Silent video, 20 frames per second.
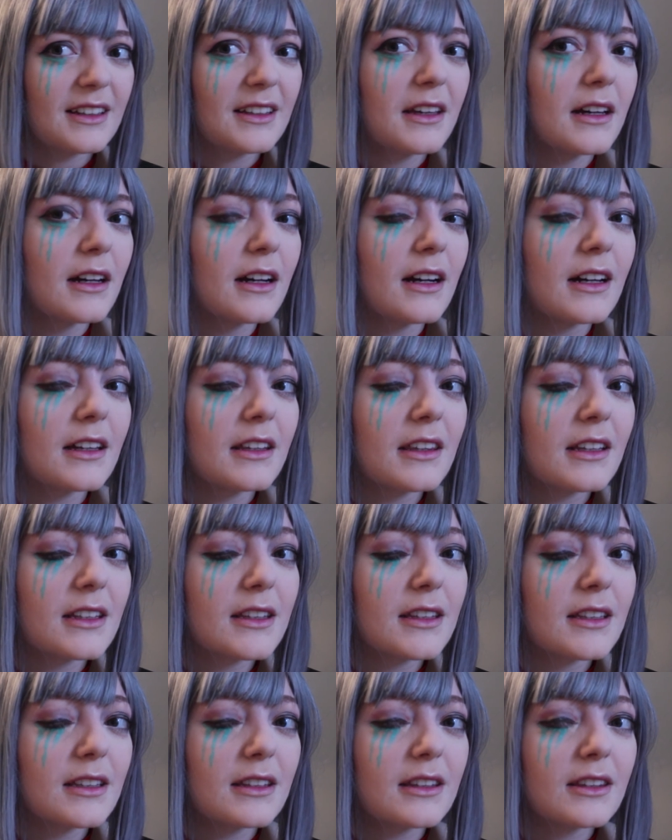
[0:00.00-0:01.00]
yeah, I
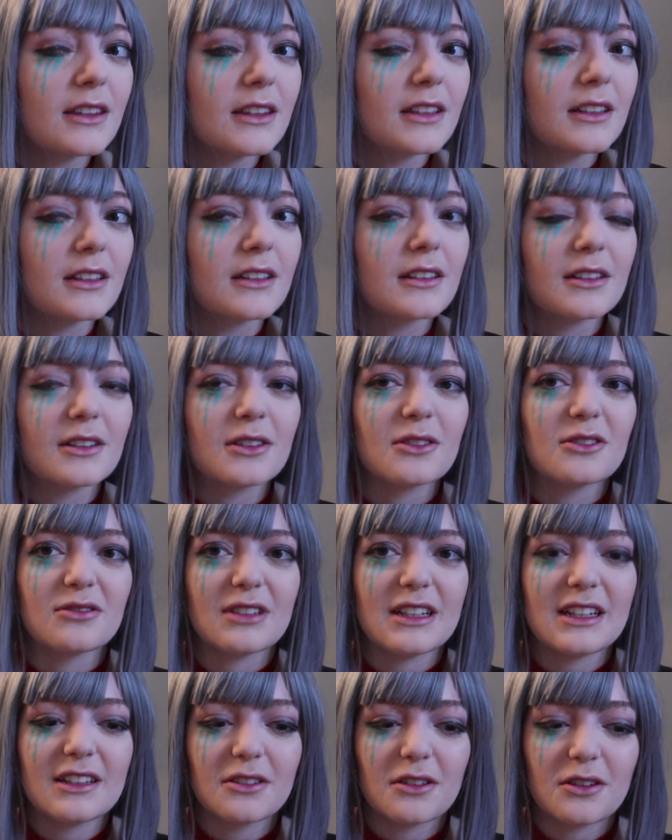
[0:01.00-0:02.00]
think that the
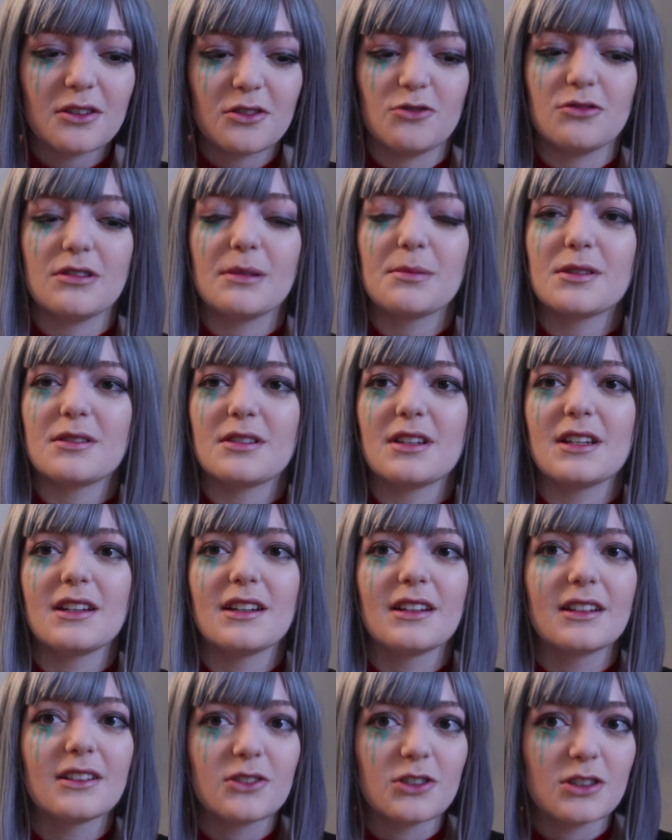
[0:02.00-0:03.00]
green drips
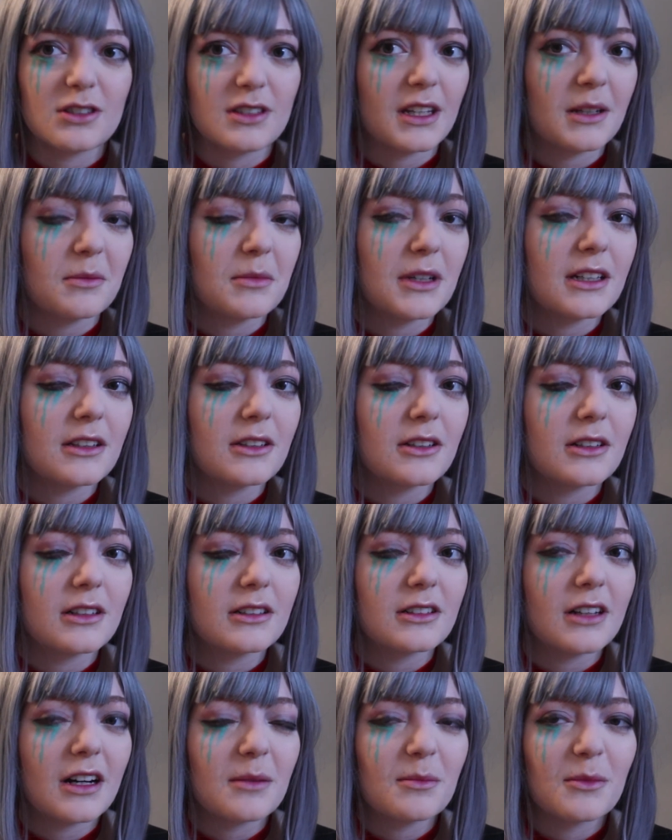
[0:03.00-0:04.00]
just like make it look a
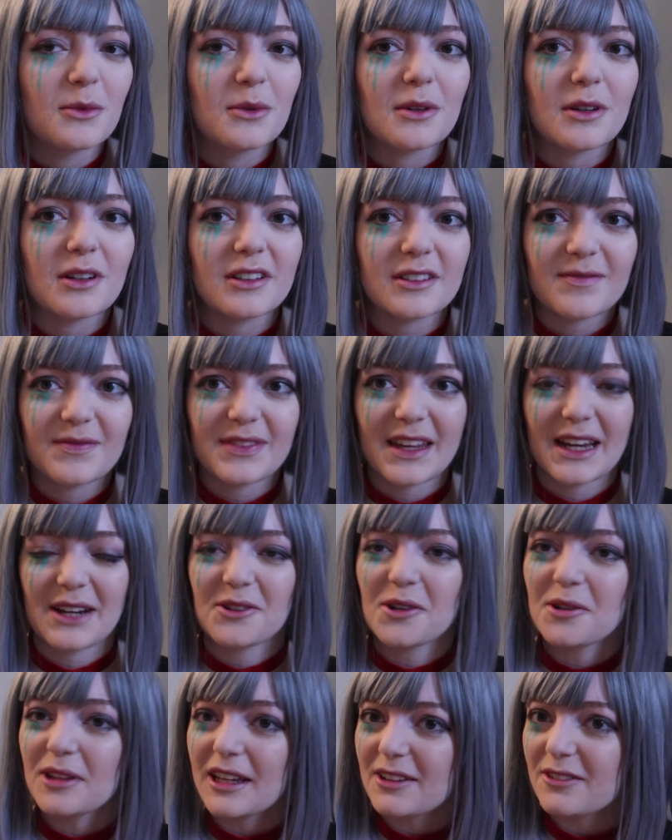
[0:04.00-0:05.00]
lot more, I don't
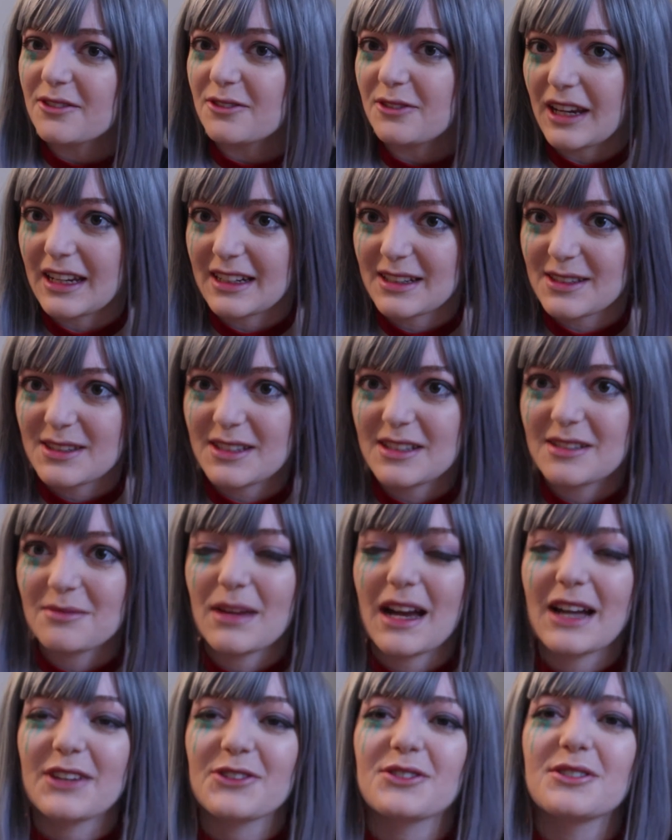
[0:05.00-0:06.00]
know, like fantasy and
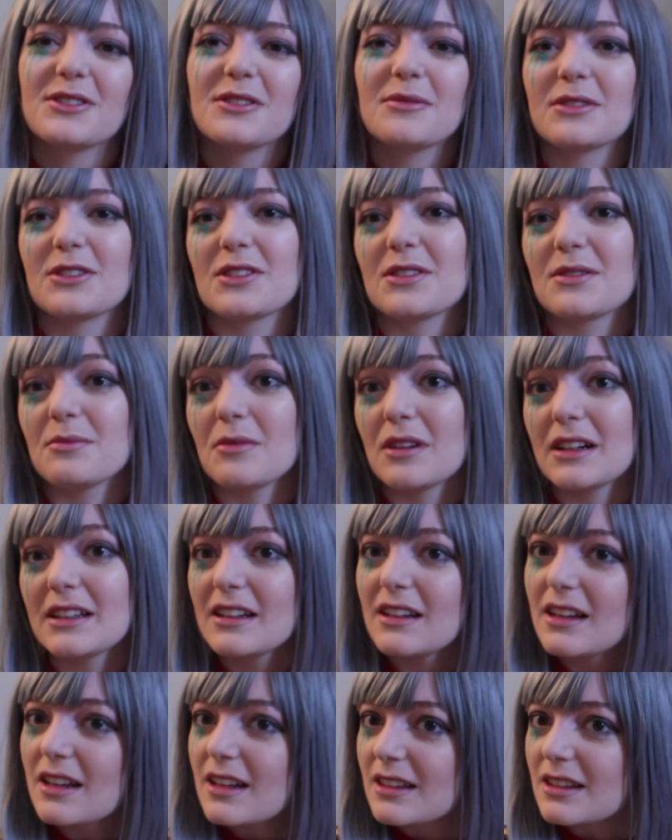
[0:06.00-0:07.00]
magical, which is what
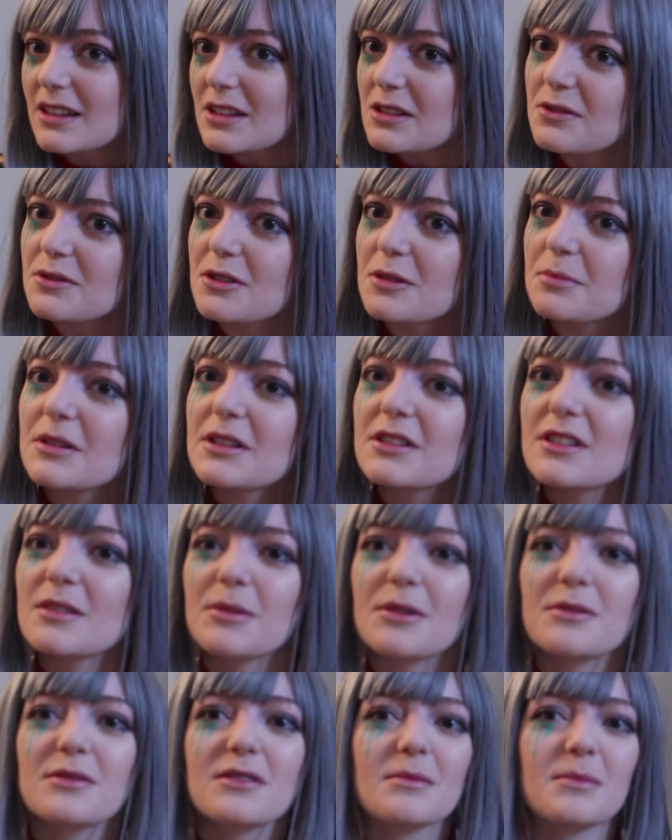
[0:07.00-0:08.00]
this group is
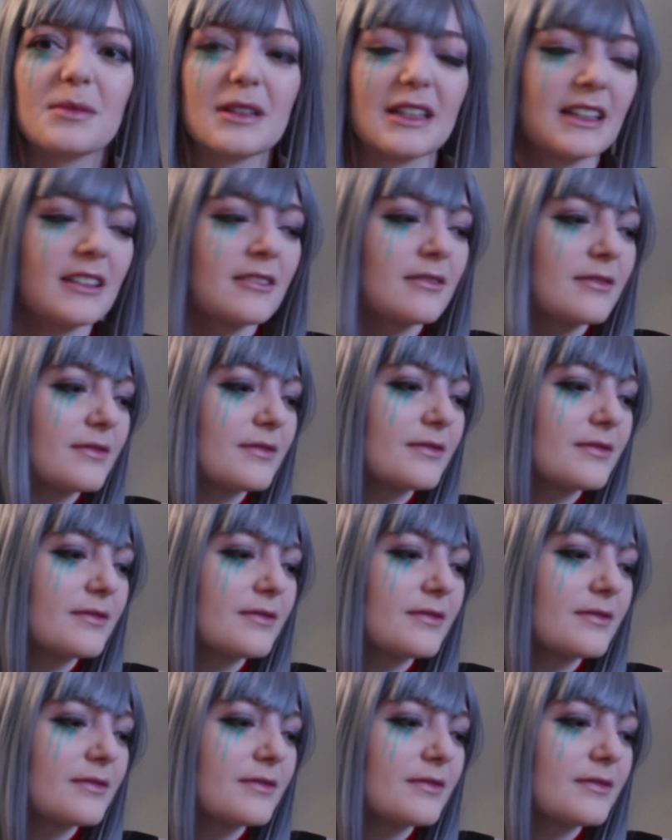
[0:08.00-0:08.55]
supposed to be.